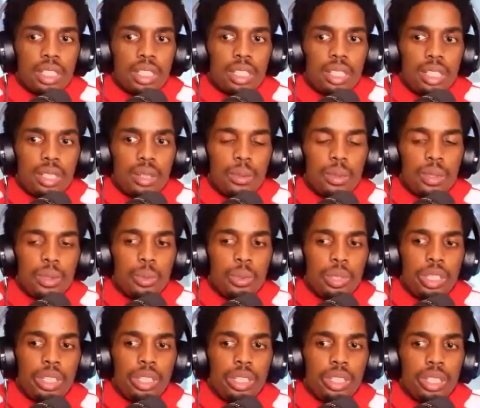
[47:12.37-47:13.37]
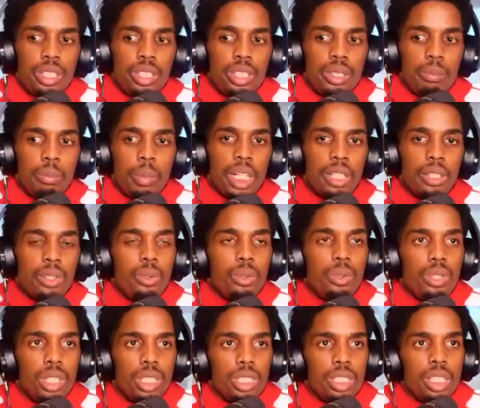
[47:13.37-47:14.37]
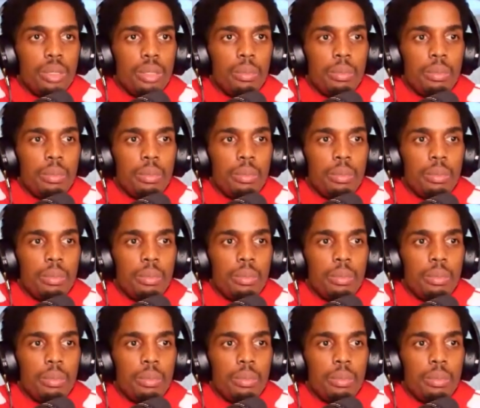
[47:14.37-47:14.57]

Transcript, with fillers: It was weird. Baku is an